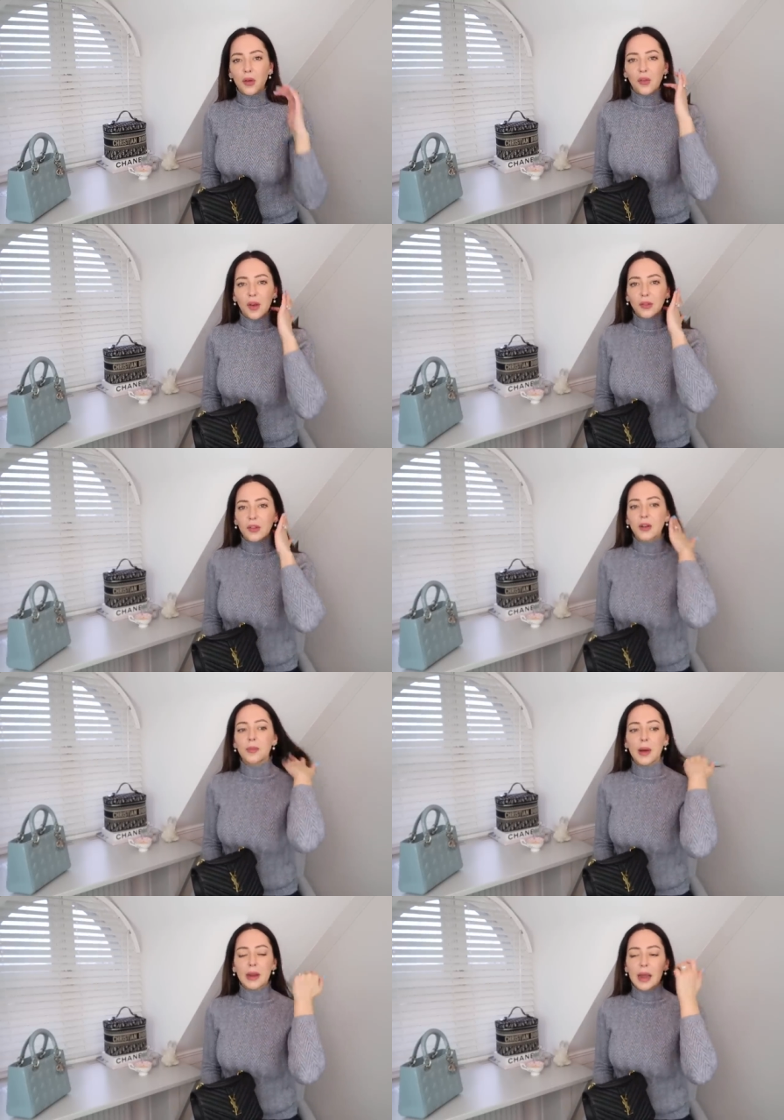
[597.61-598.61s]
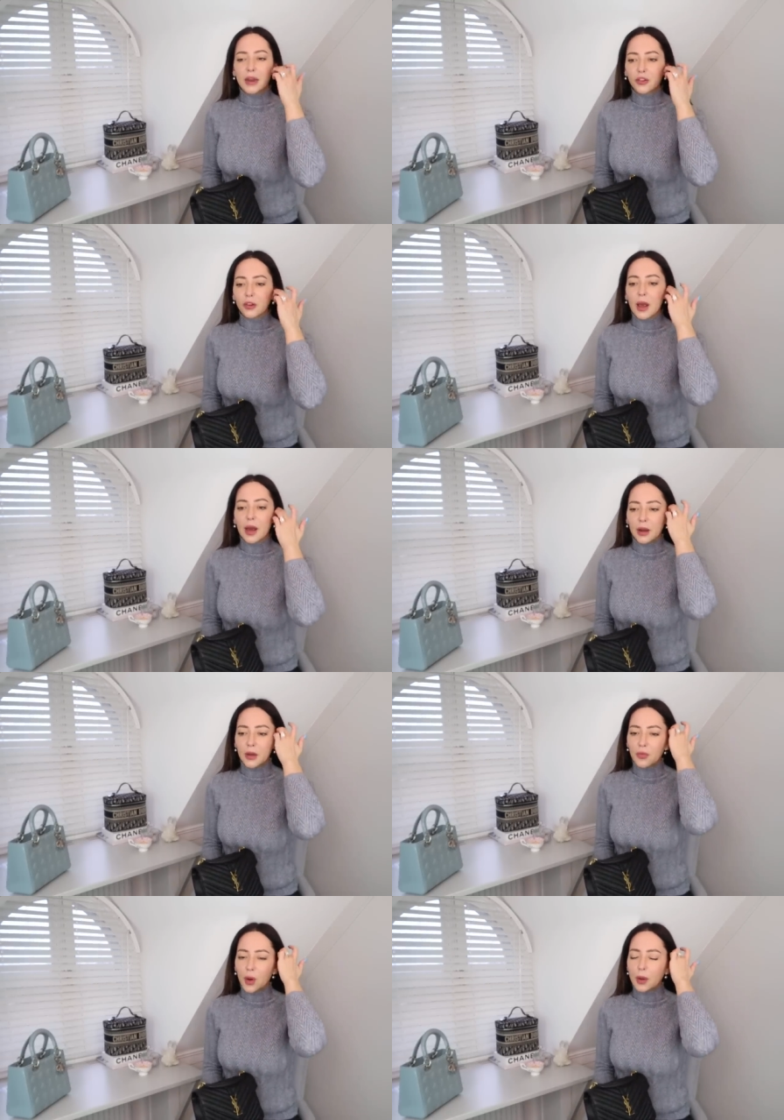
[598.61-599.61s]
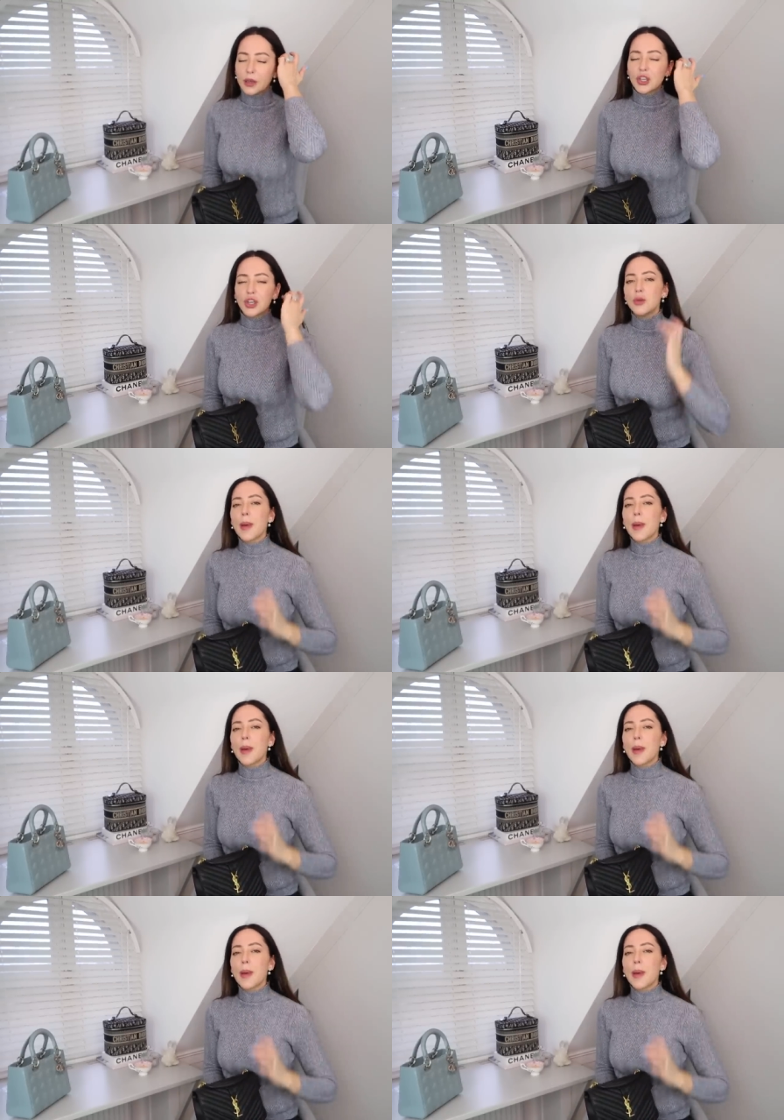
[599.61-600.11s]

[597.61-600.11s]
first started my collection, and I ruined two